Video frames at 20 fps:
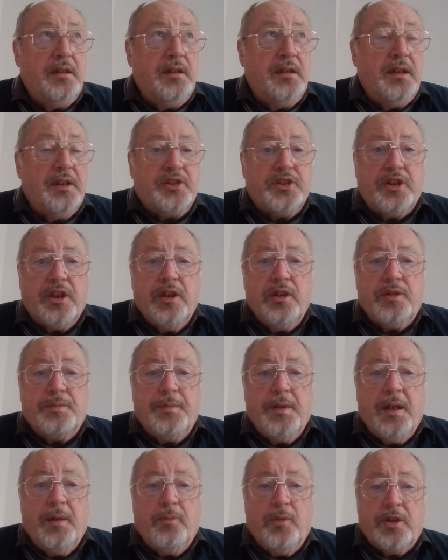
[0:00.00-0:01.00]
excuse
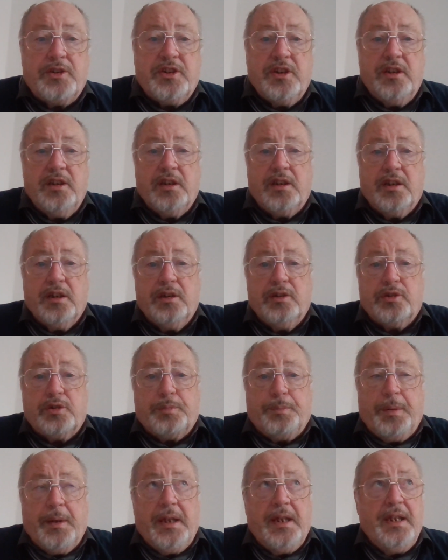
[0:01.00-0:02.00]
me, I'm watching the girls
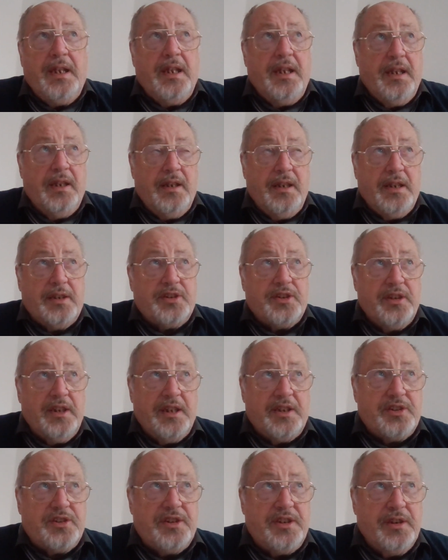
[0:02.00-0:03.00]
play here. It's
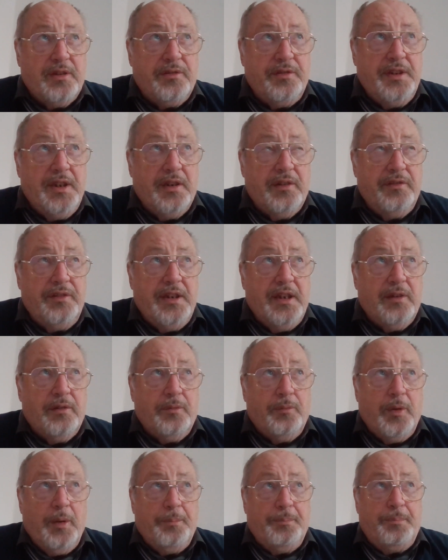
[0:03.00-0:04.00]
still 0-0,
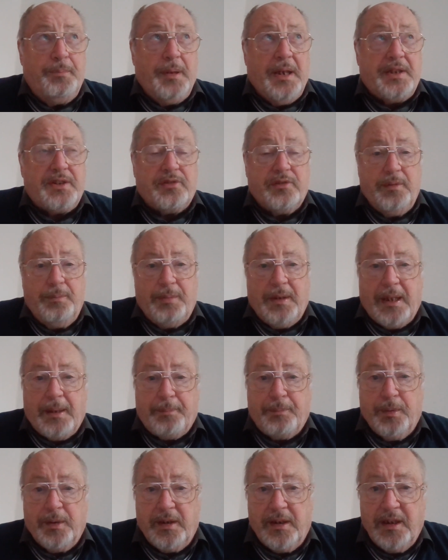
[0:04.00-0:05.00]
and we're battering
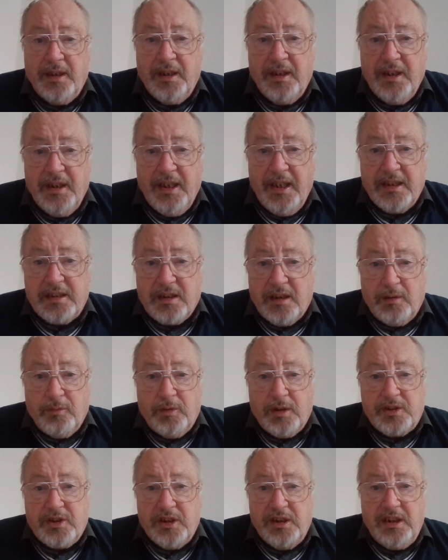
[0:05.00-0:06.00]
Blackburn. It's like
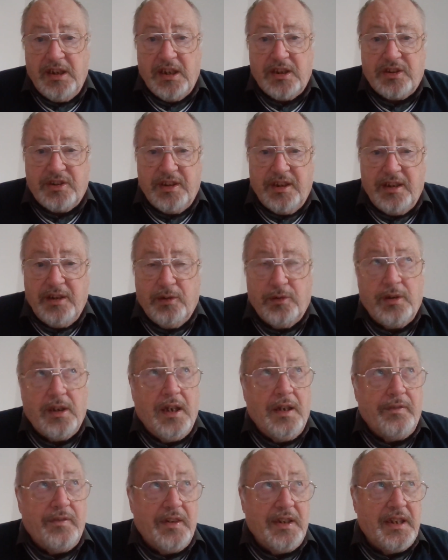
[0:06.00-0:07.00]
watching yesterday all
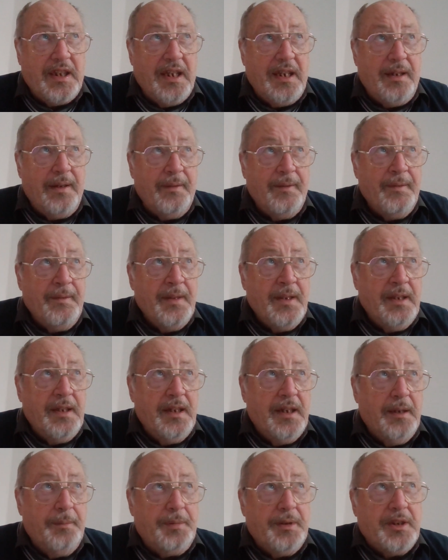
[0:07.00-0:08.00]
over again,
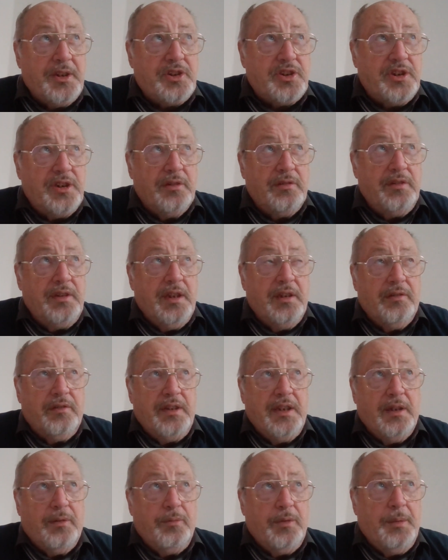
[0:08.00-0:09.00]
but it's still
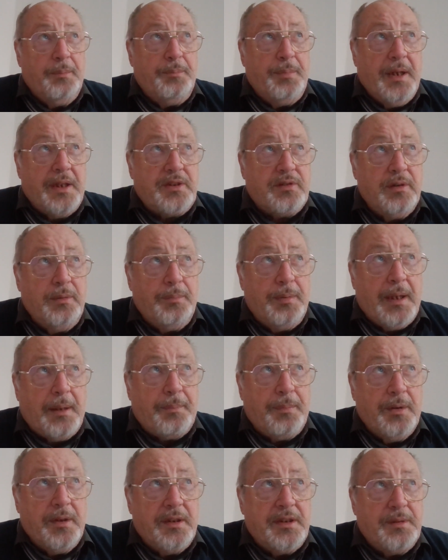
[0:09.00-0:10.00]
0-0. We're battering
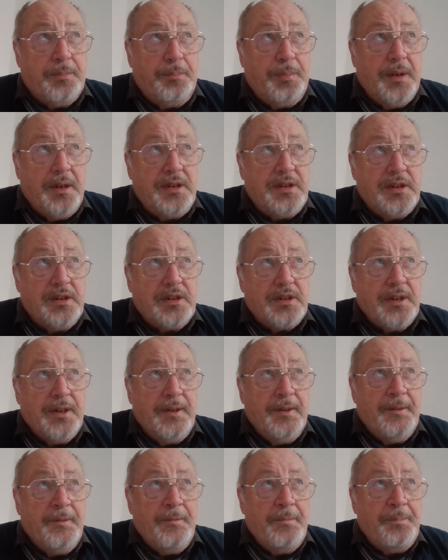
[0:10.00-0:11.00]
Blackburn to pieces.
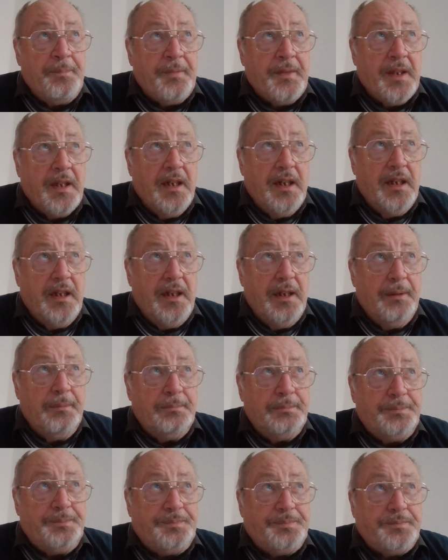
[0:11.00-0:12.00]
Um,